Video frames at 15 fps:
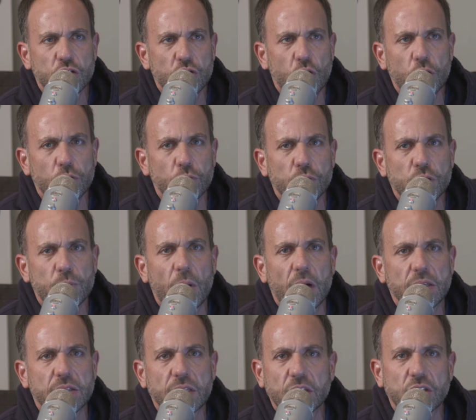startle
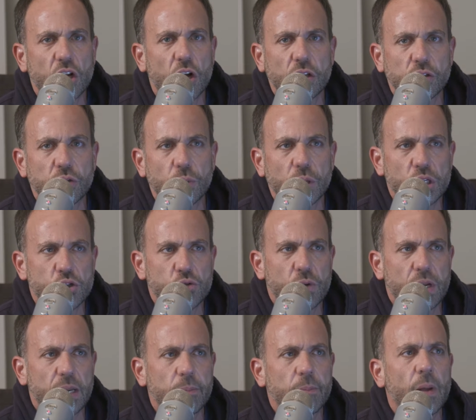response that's gone too
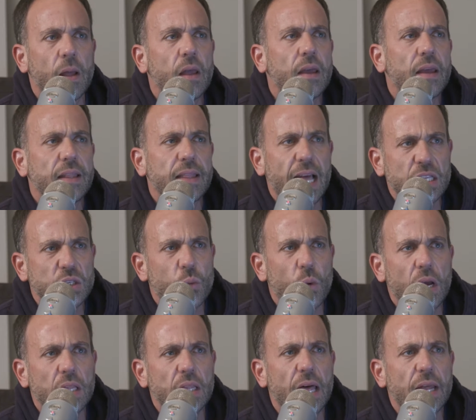extreme. That's why a